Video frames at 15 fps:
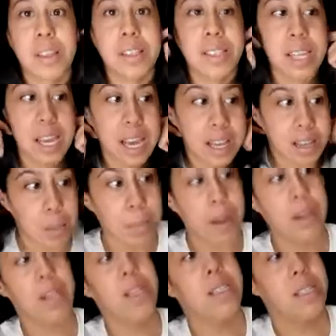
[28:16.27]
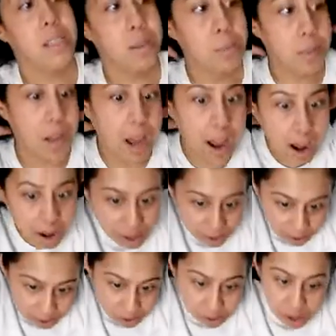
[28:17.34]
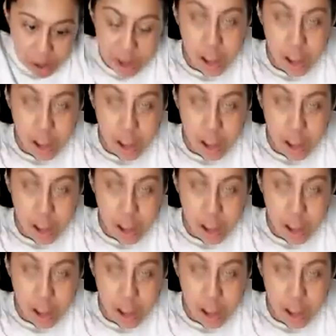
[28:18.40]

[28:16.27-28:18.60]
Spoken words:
the zinc, the magnesium, the iron,